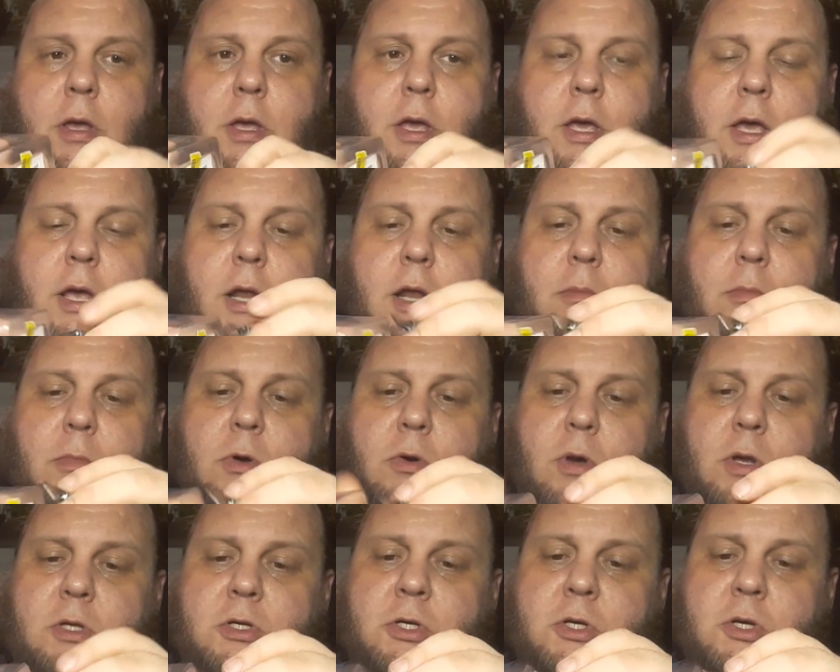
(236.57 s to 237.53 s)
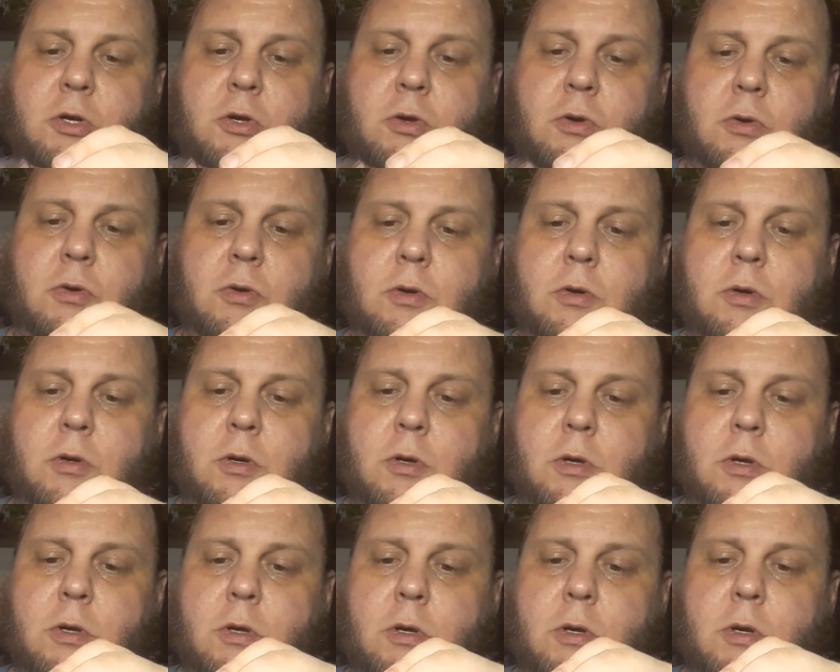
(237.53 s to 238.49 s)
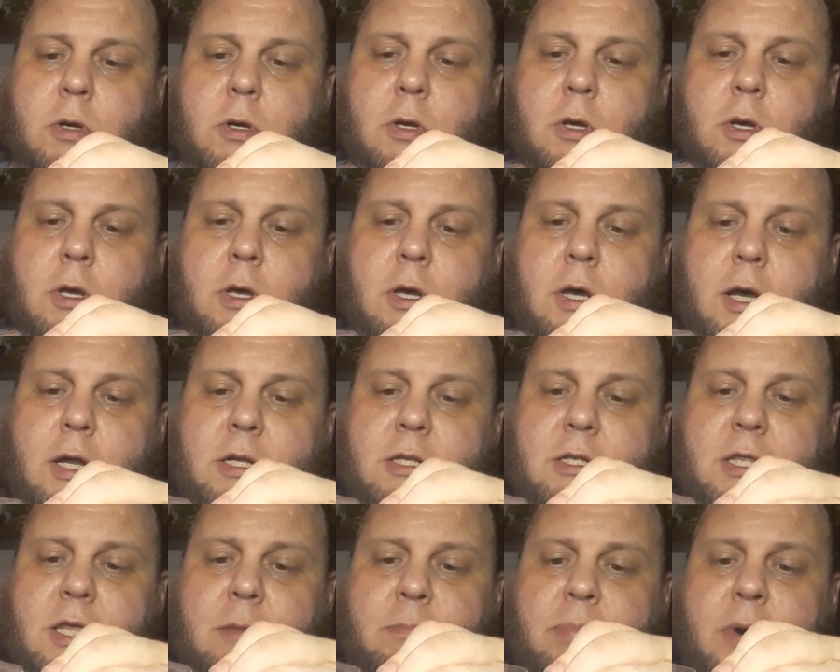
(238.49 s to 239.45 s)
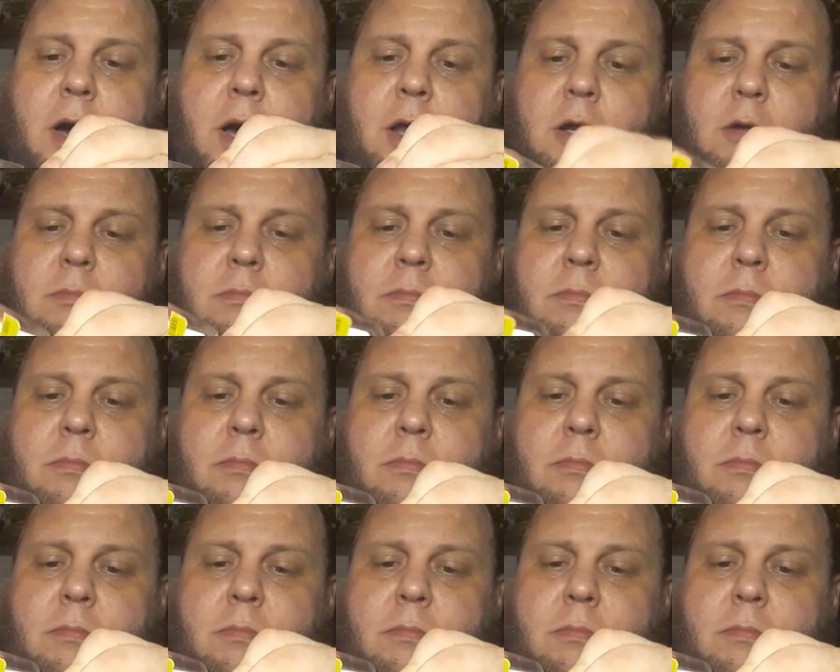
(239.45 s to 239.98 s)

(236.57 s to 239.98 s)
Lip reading: and I'm going to cut the bottom